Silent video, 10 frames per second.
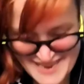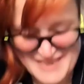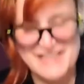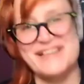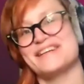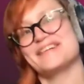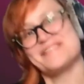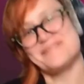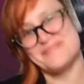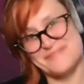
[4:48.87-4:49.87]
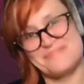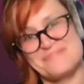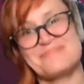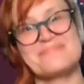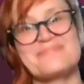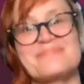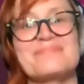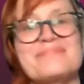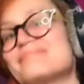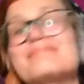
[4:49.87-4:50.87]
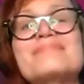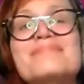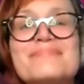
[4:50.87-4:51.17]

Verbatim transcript: I ended up talking to a